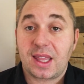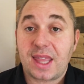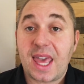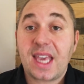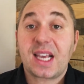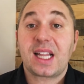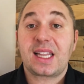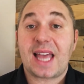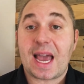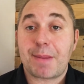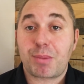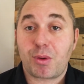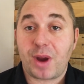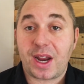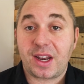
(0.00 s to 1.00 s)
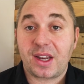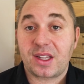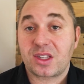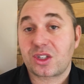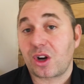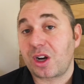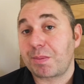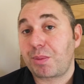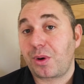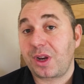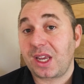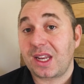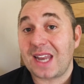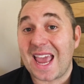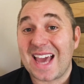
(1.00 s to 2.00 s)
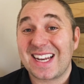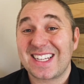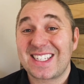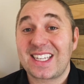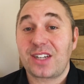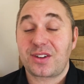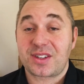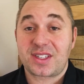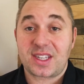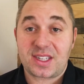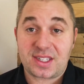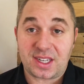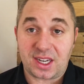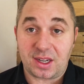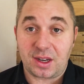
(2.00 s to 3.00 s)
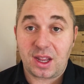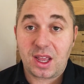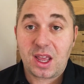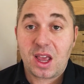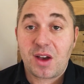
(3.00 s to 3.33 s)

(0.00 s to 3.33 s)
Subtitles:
They collaborated and started putting in N-acetylcysteine,